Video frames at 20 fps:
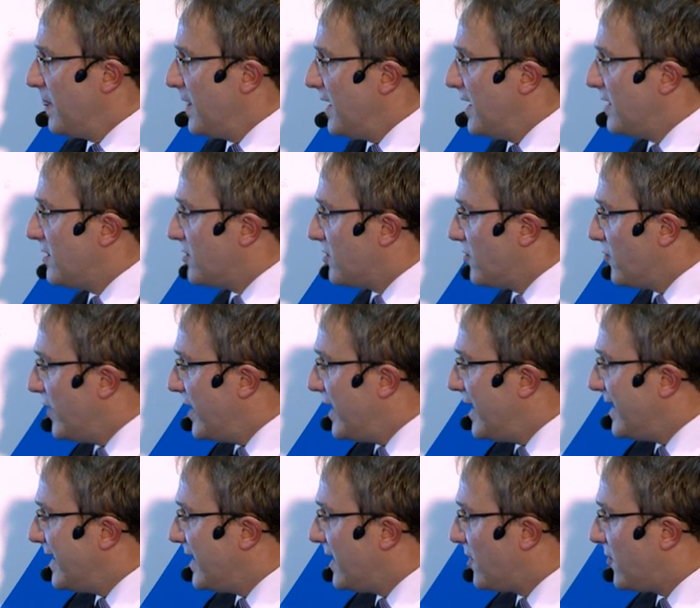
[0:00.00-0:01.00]
it's really
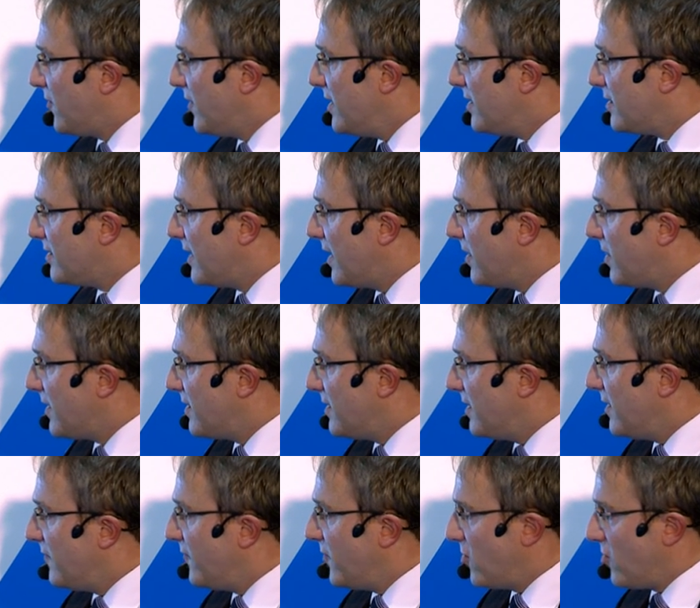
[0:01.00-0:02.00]
an increased
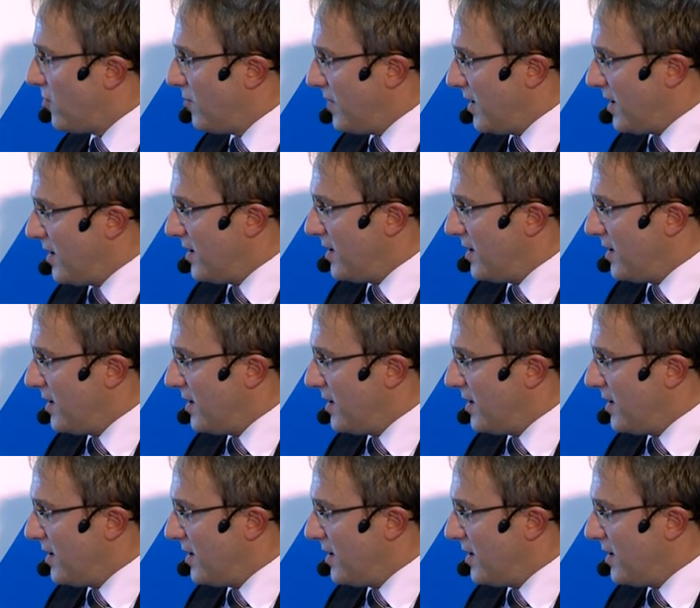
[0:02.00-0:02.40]
density, if you compare